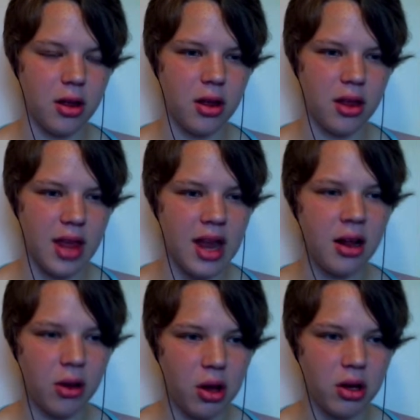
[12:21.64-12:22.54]
then
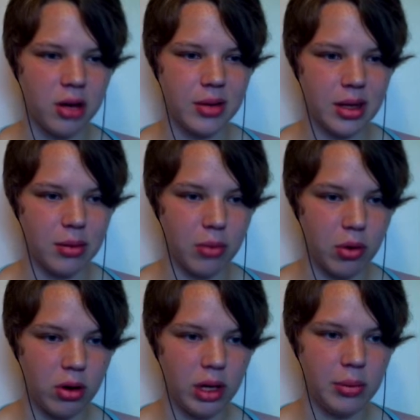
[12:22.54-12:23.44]
along come the
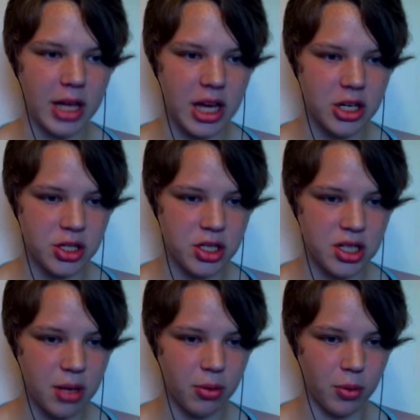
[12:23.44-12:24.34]
moral implications to
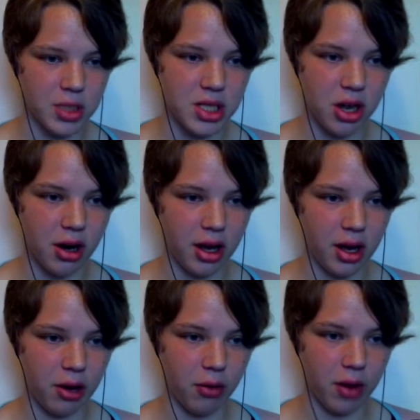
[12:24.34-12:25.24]
temper with
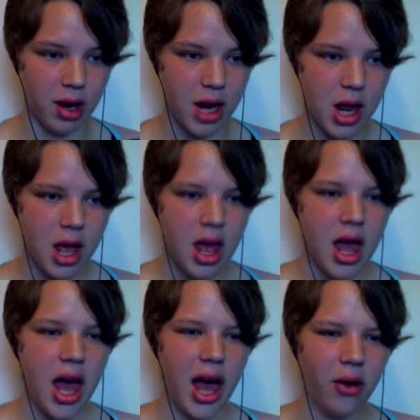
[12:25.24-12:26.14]
starry-eyed greed.
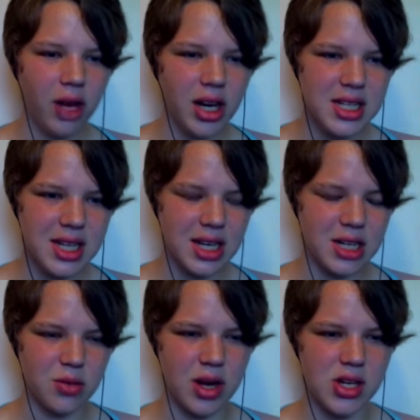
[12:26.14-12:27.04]
How can I say it
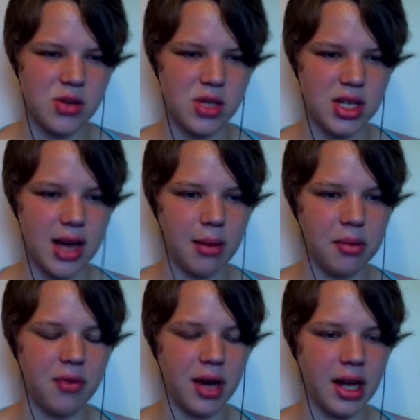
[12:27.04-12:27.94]
is right to use the
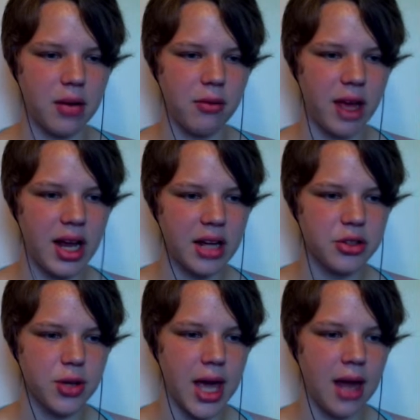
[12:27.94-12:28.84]
tablet for
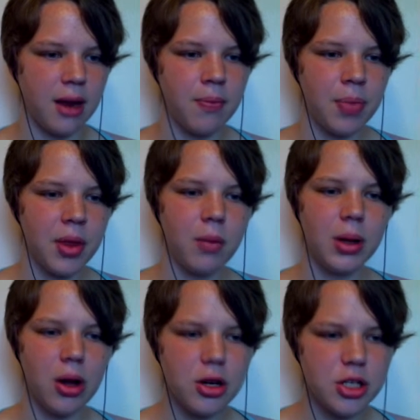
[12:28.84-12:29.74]
financial gain?
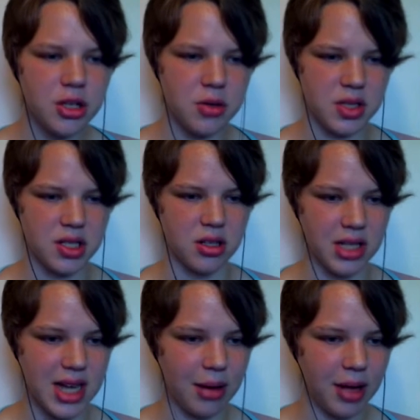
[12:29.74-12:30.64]
What larger uses could the
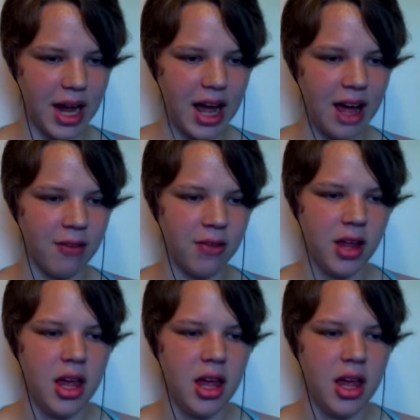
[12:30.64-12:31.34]
tablet have?